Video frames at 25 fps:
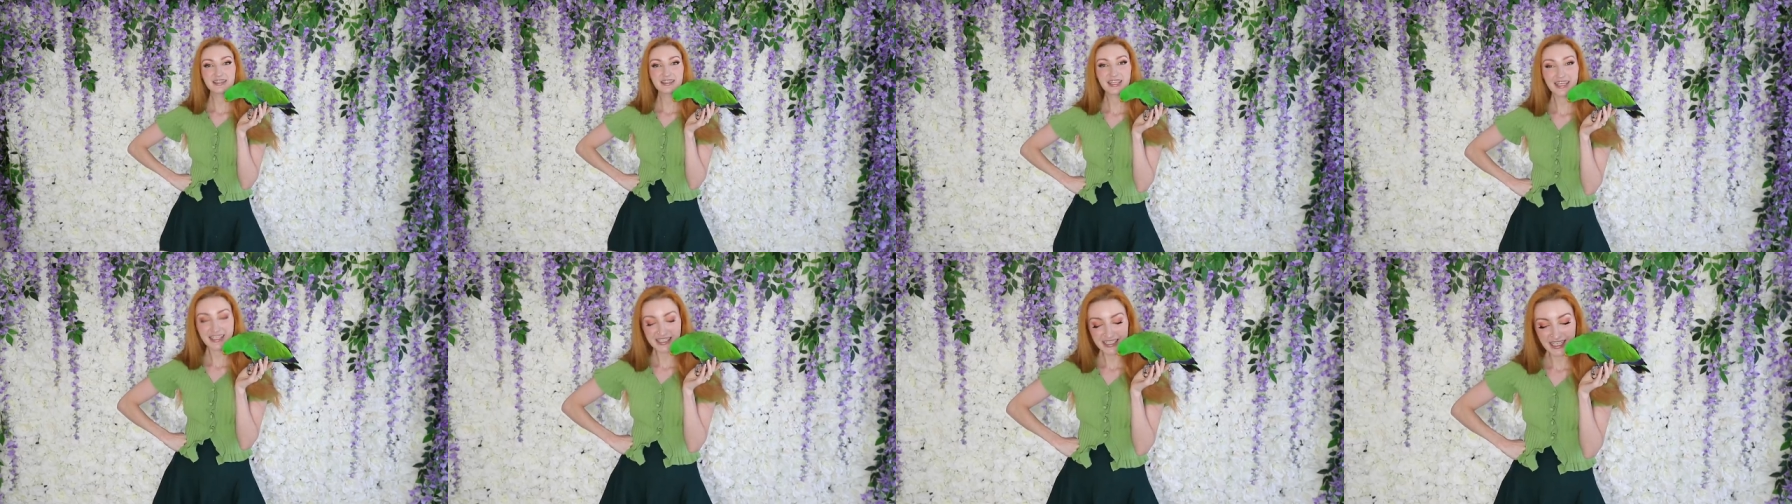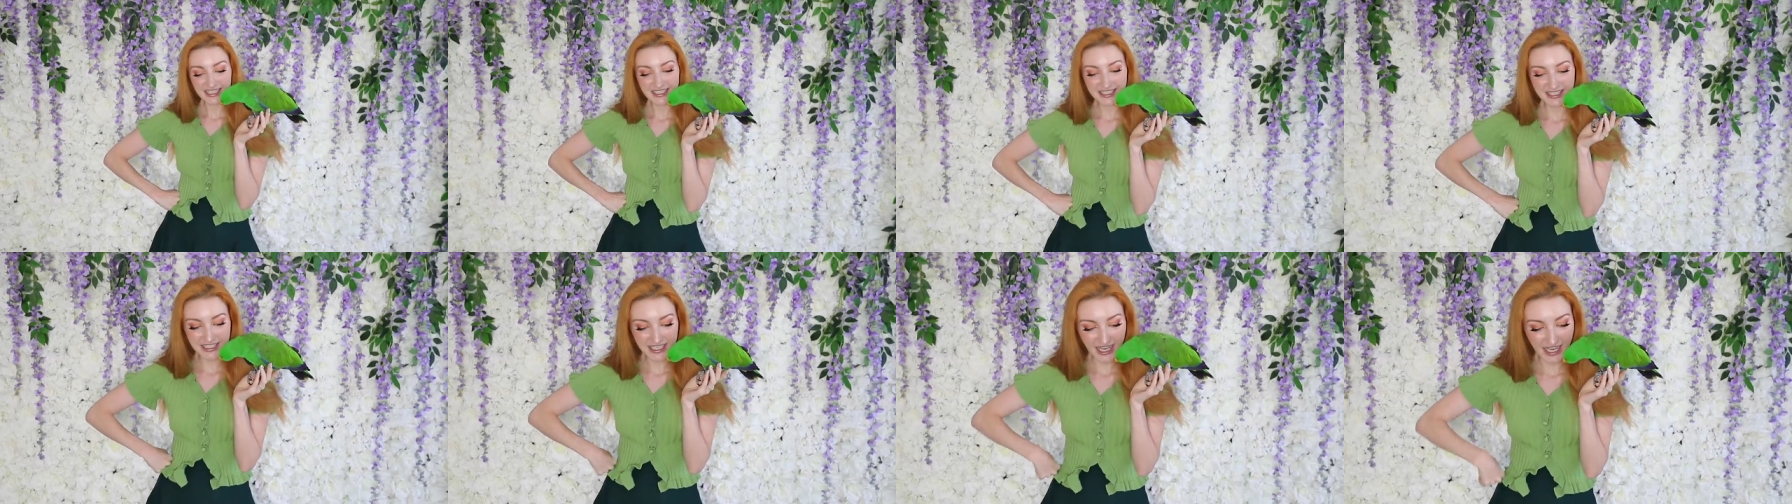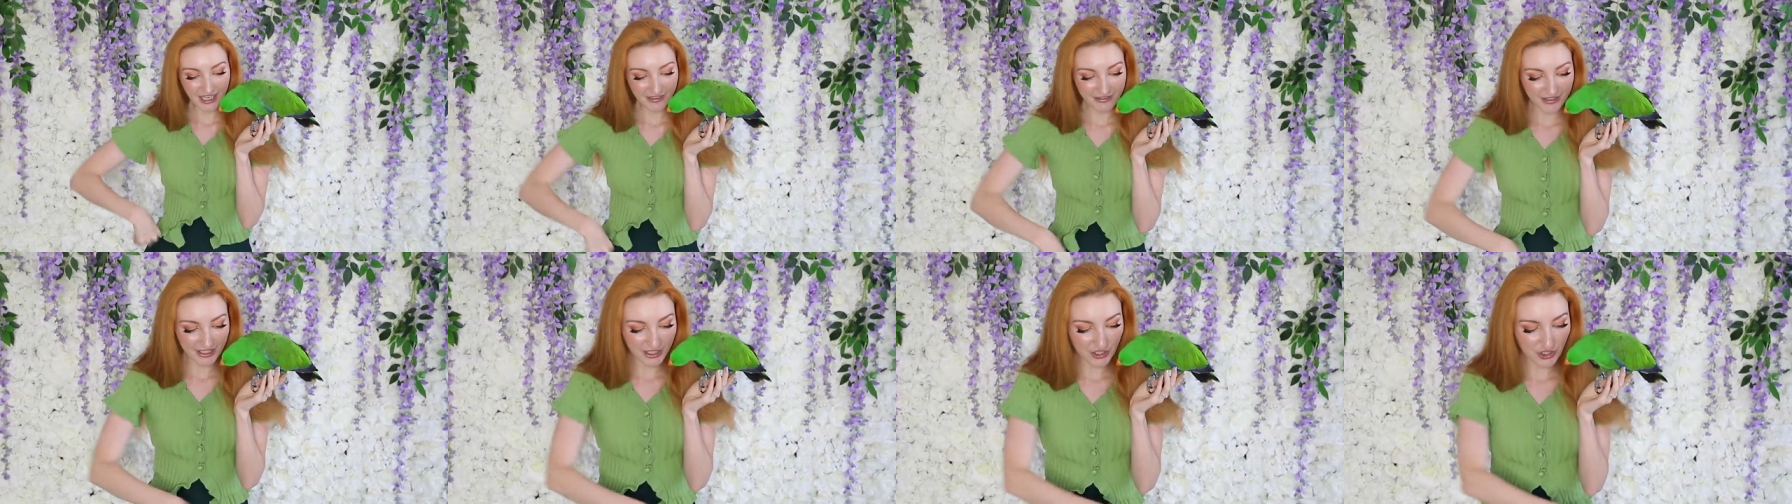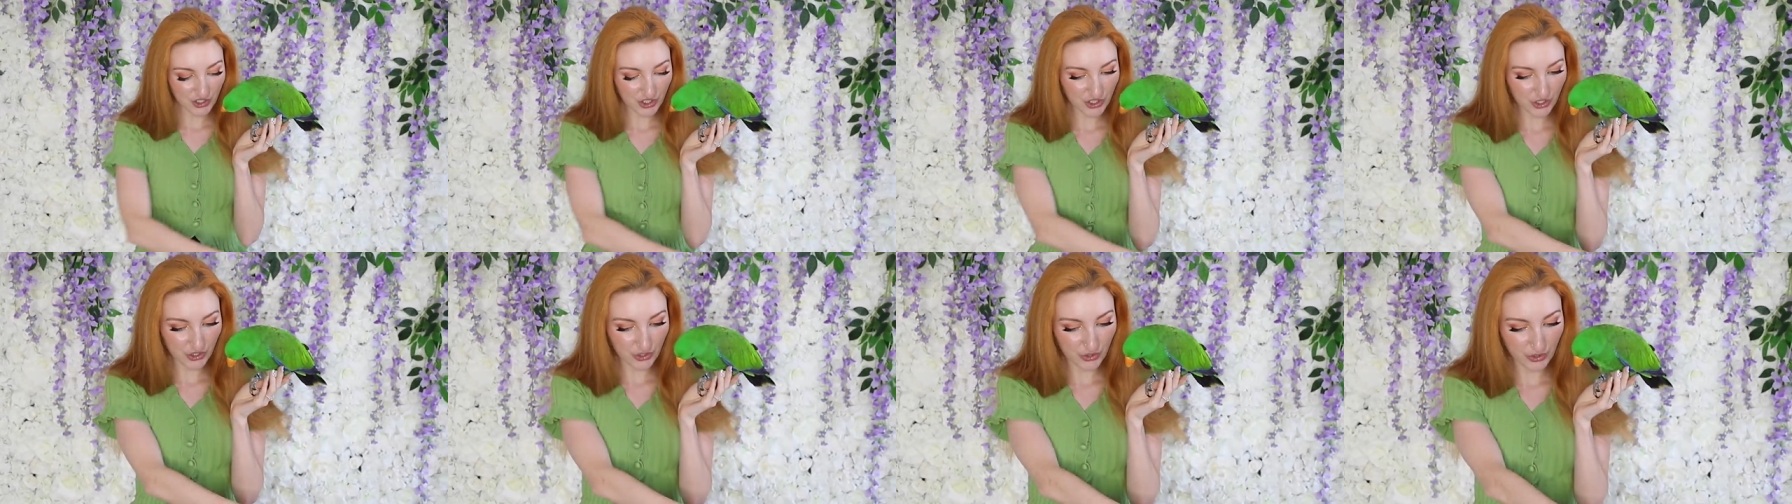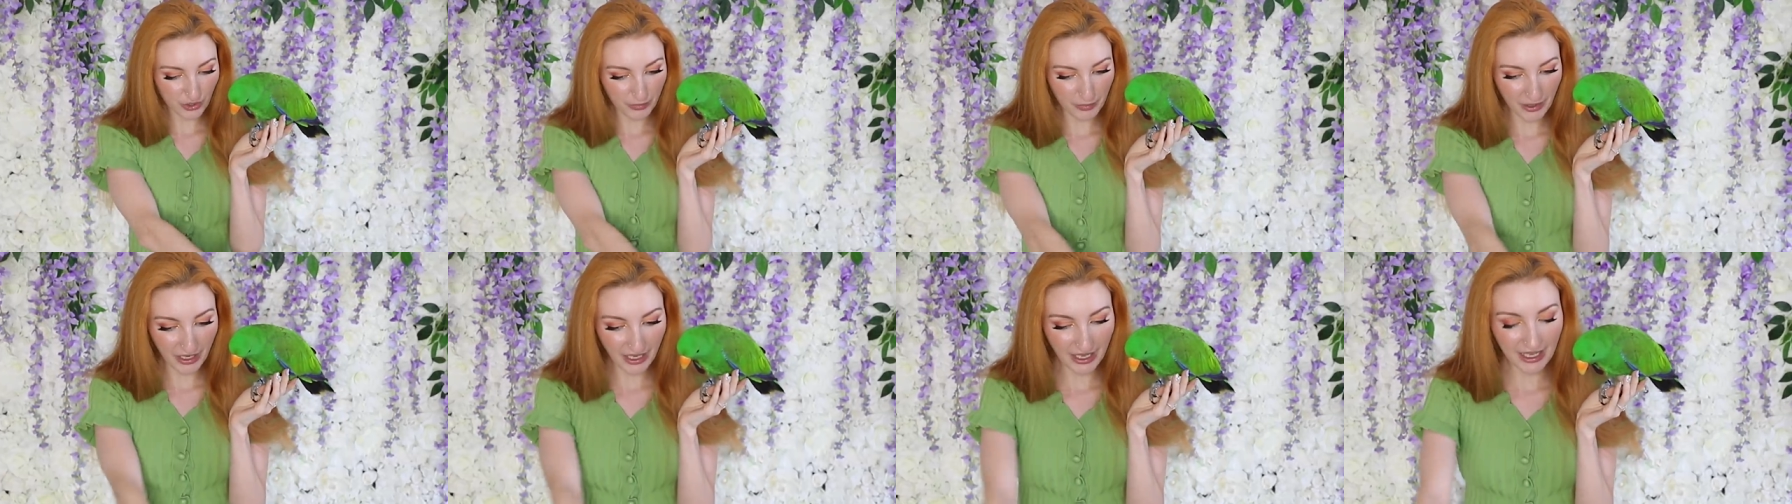let us dive into
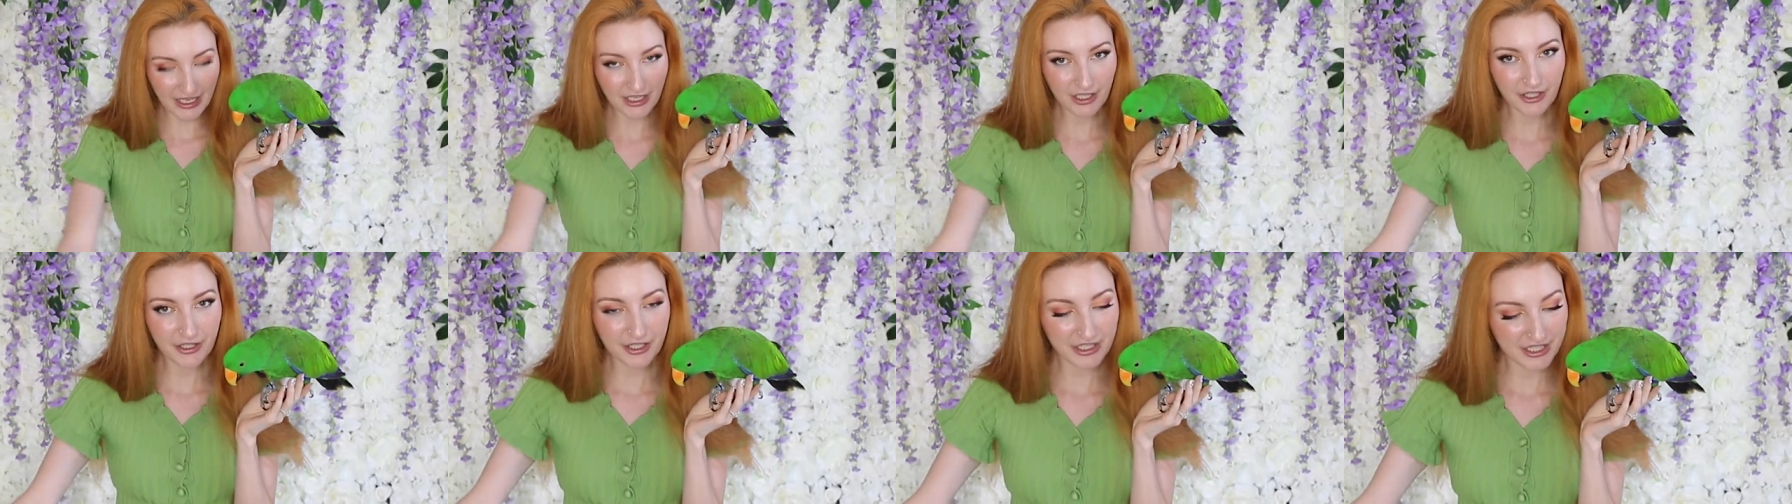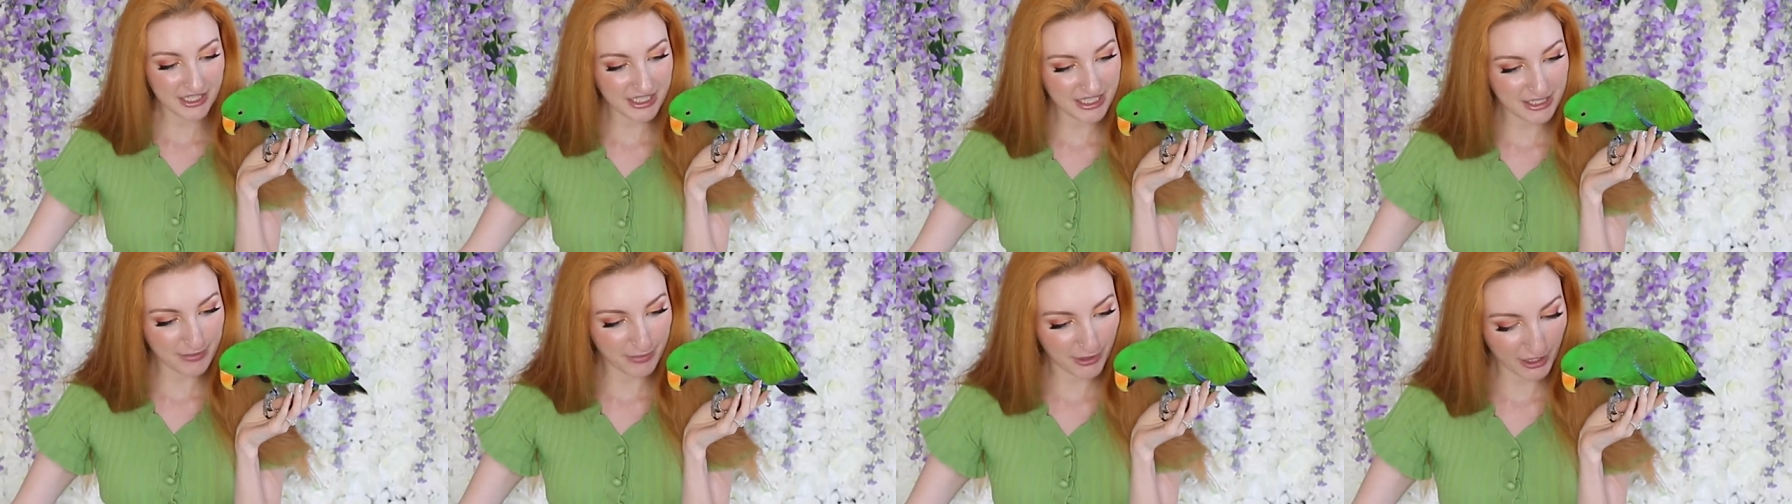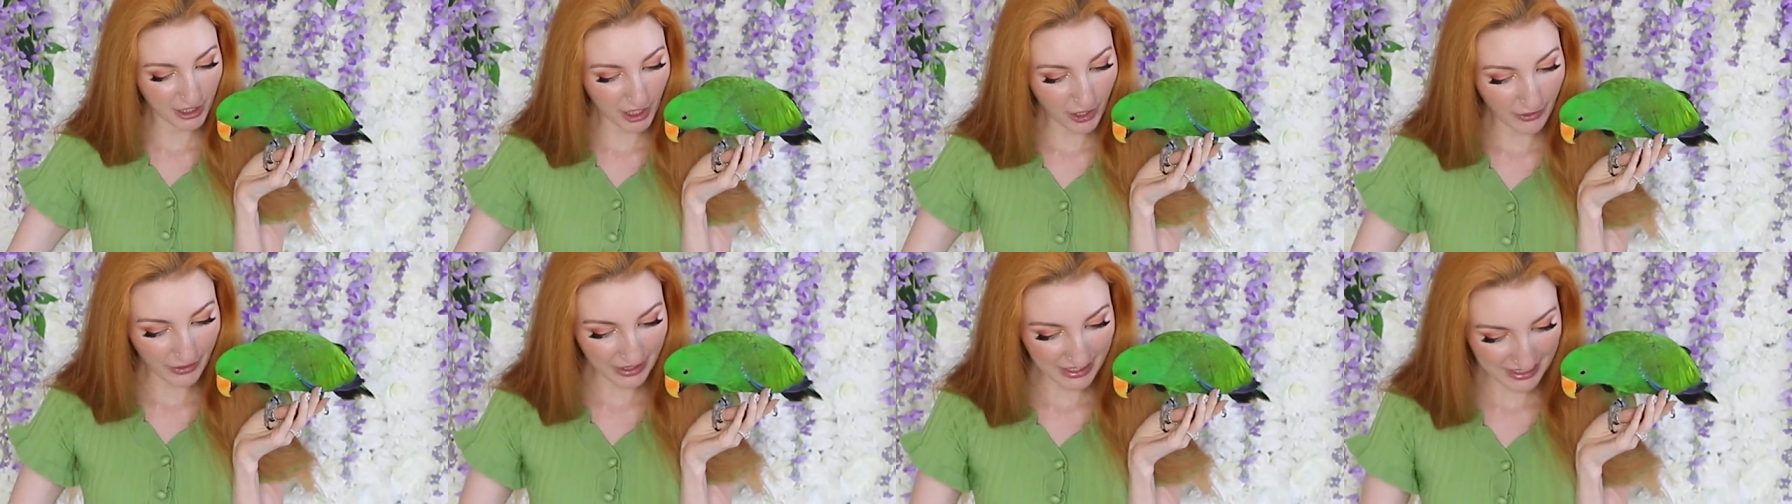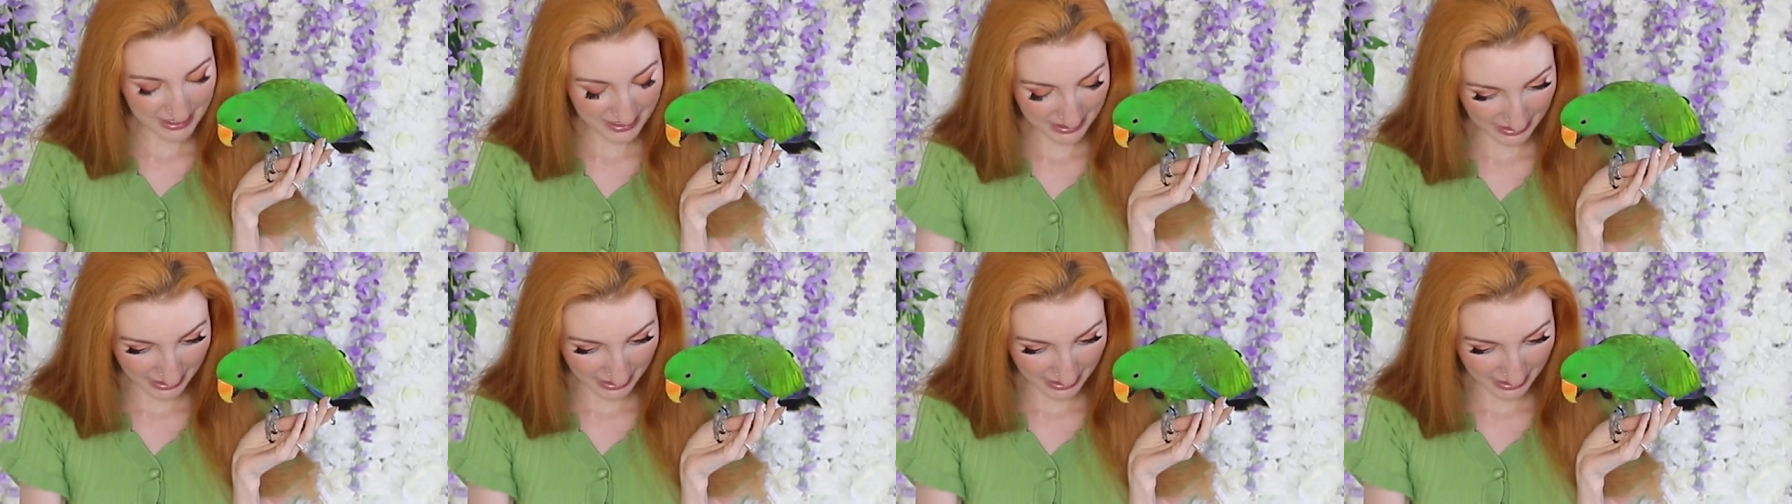the pile that is below us,